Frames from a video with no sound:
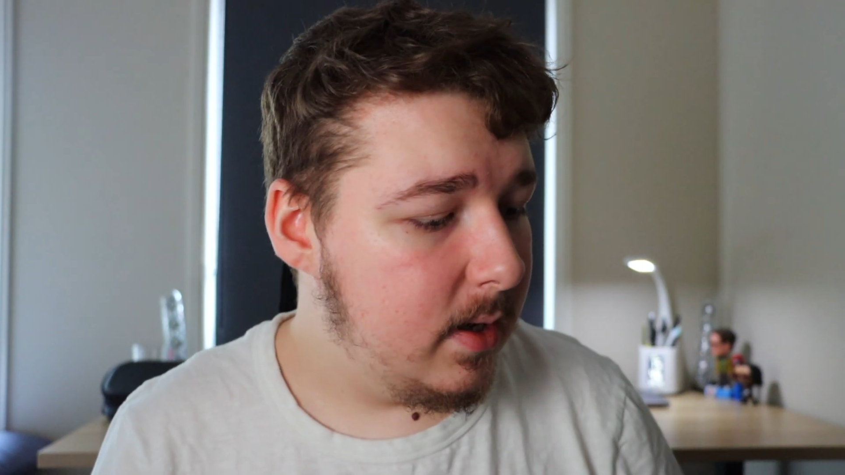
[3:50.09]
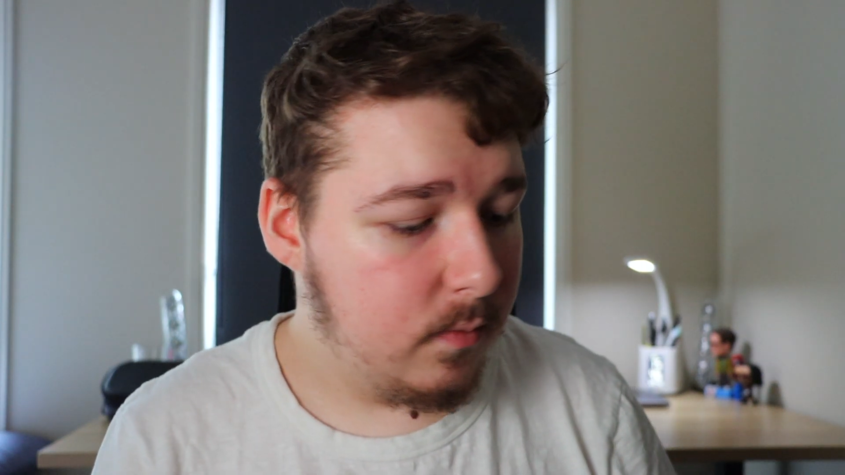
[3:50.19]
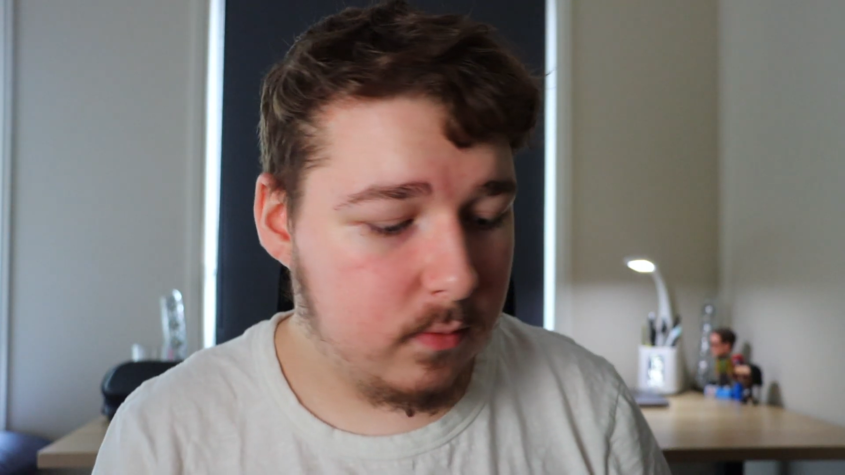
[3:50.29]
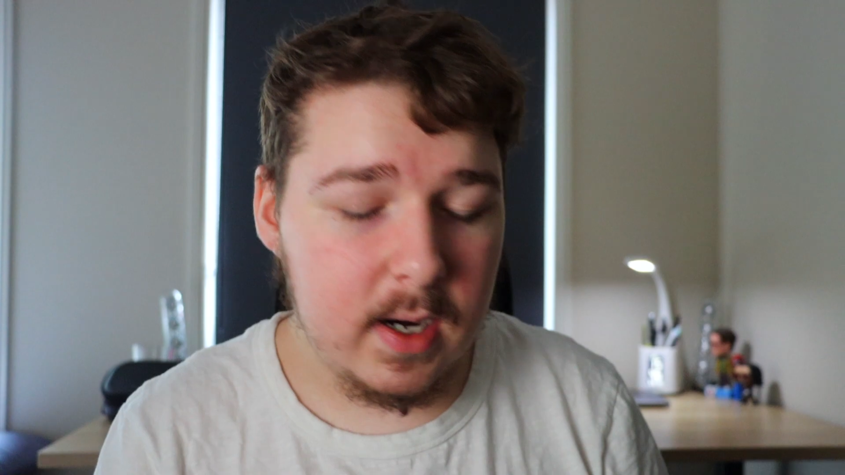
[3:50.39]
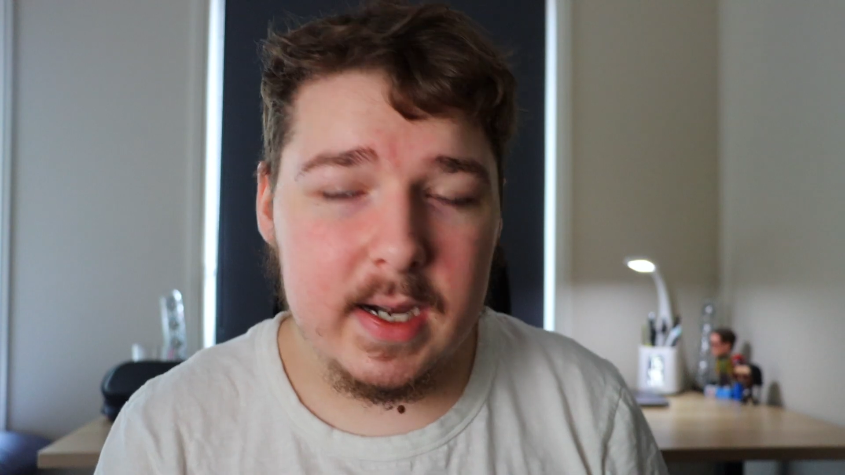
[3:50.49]

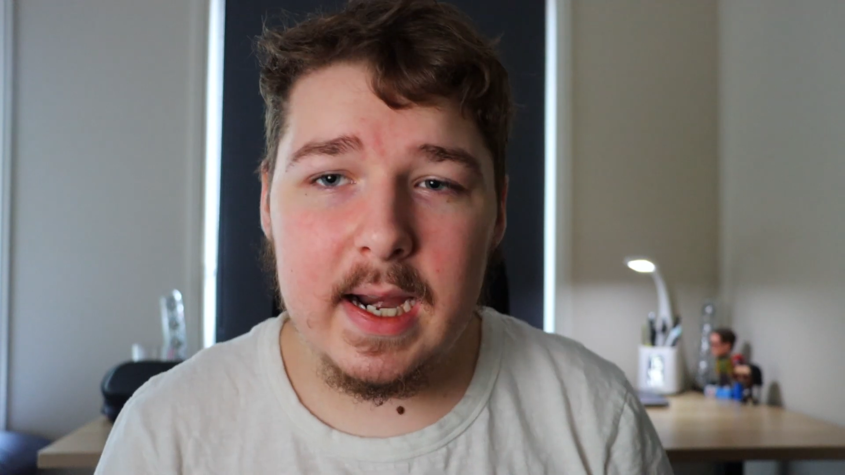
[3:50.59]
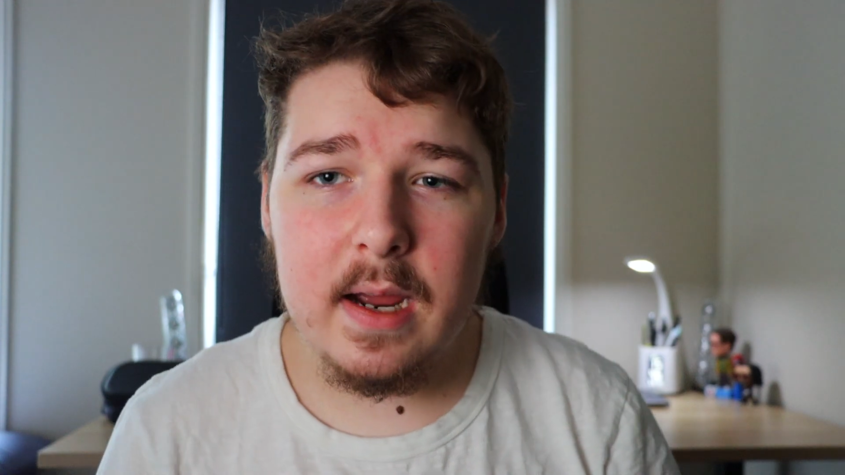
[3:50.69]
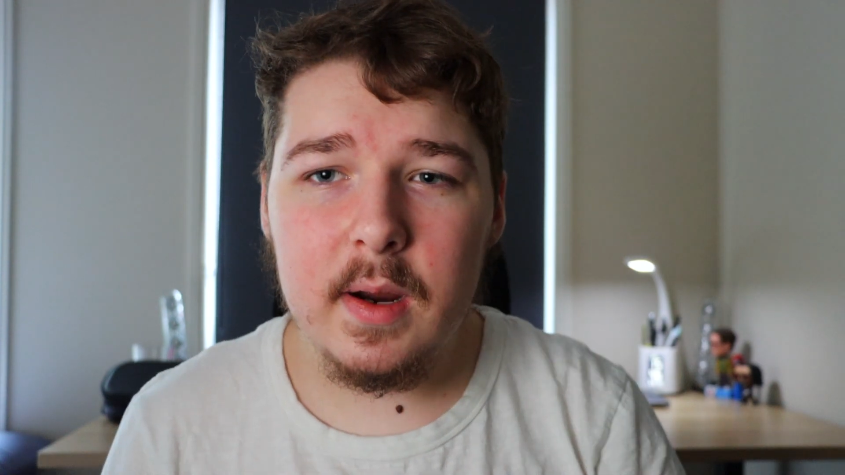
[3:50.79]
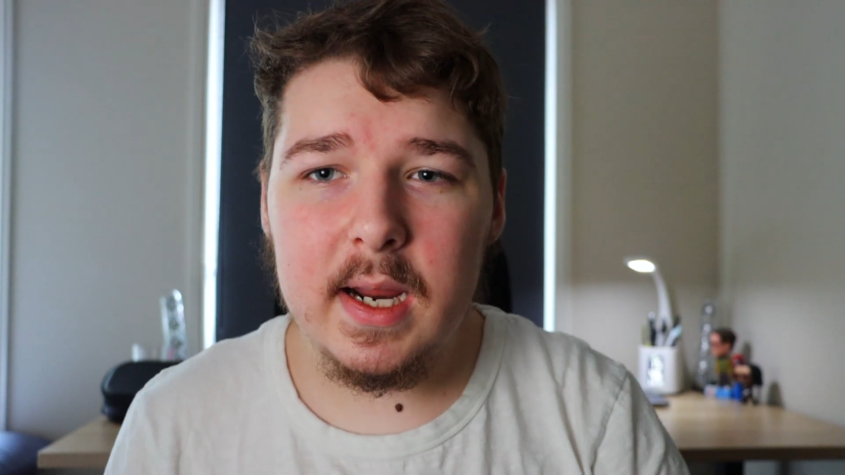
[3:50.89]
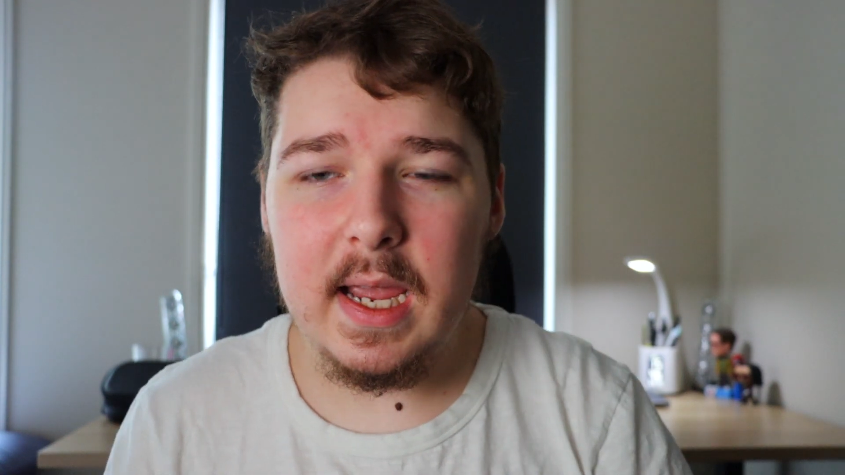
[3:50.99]
Right
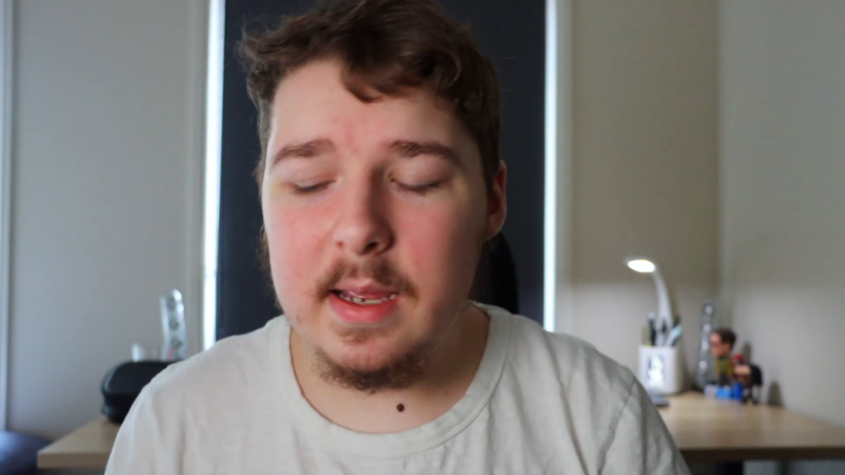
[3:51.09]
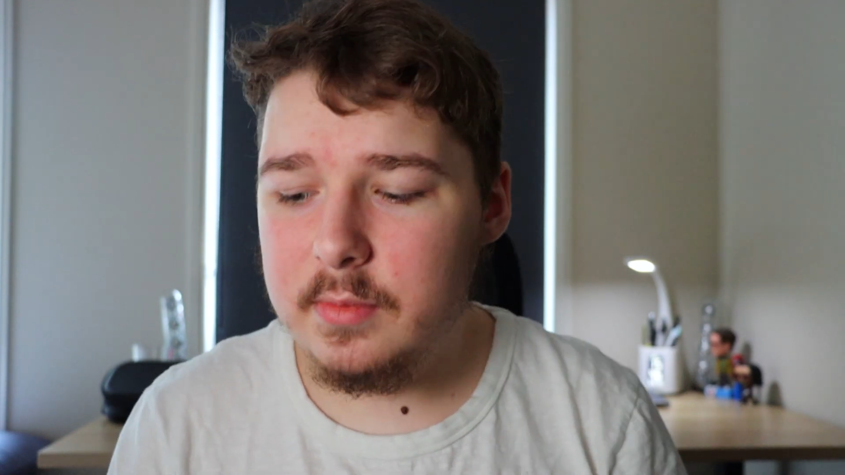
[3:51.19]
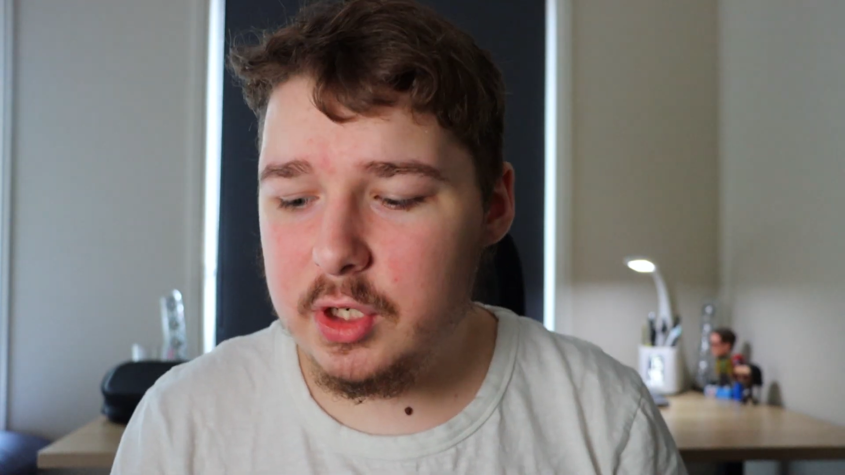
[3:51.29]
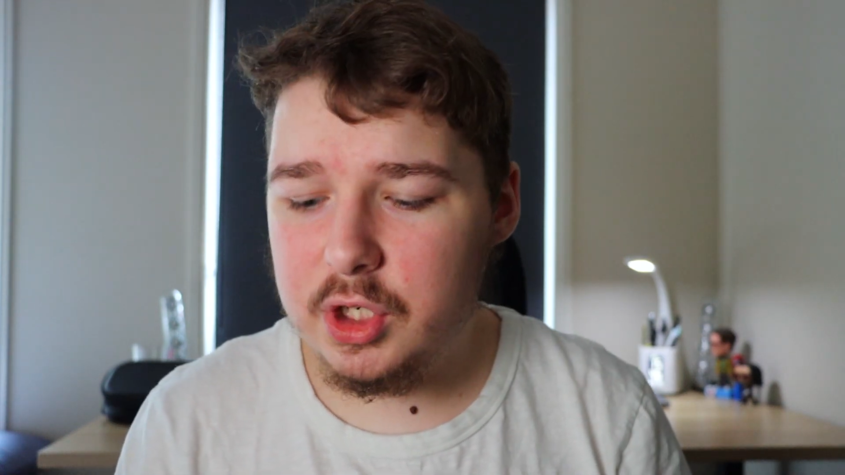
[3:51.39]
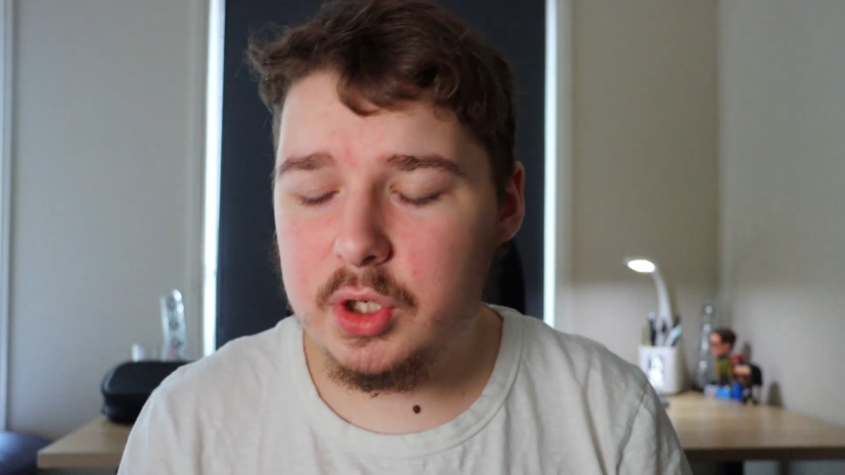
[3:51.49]
now I am just